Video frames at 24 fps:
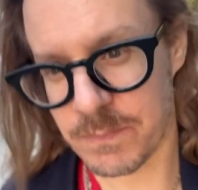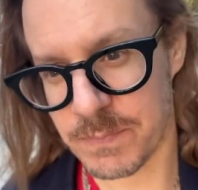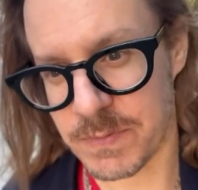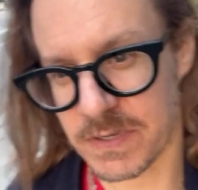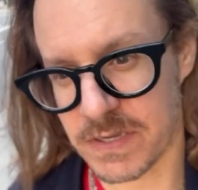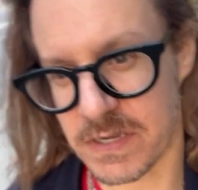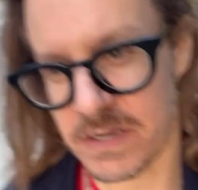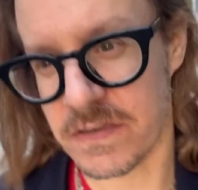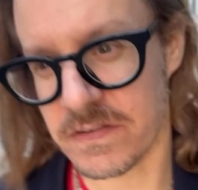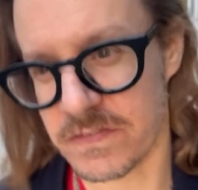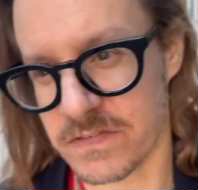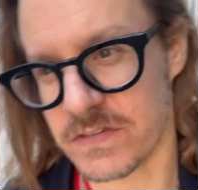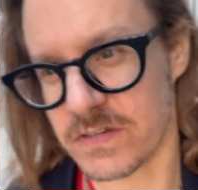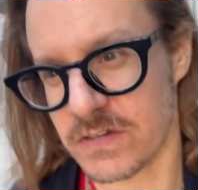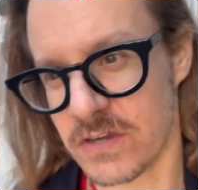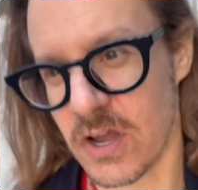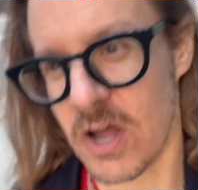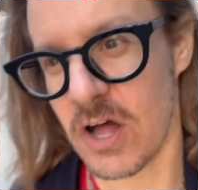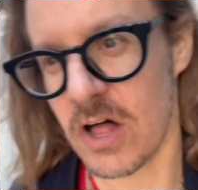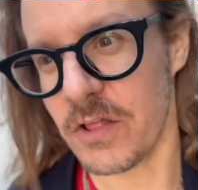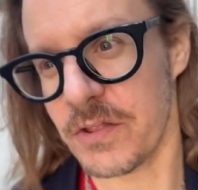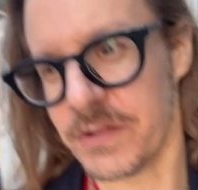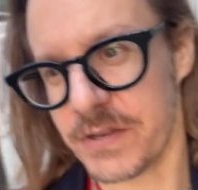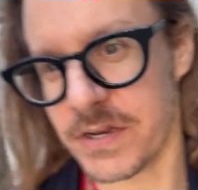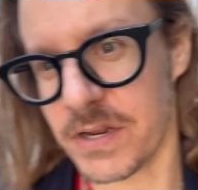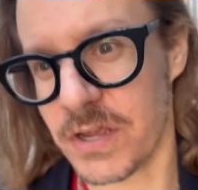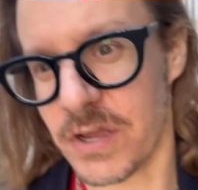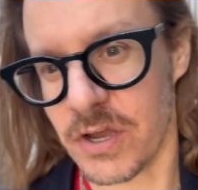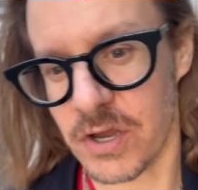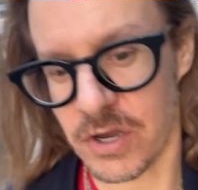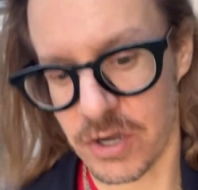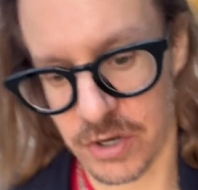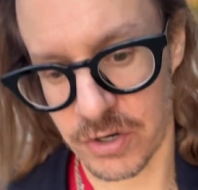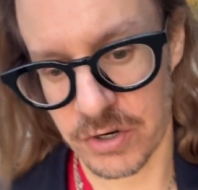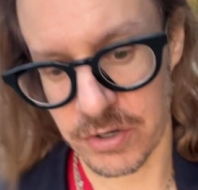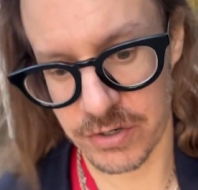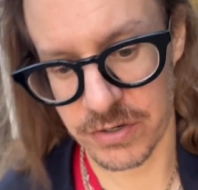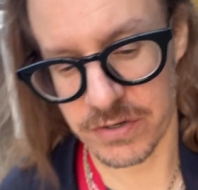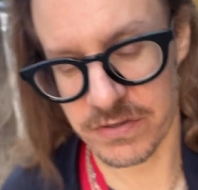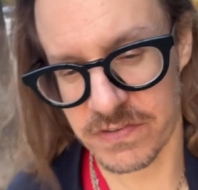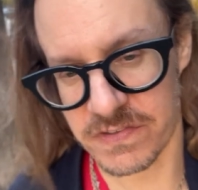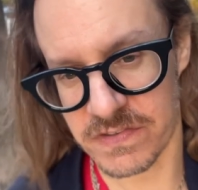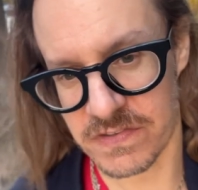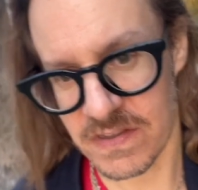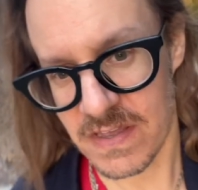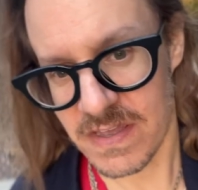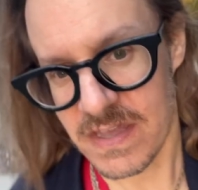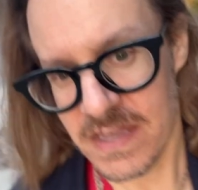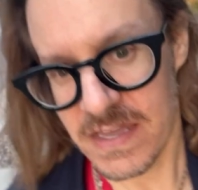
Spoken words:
because to call it a hoax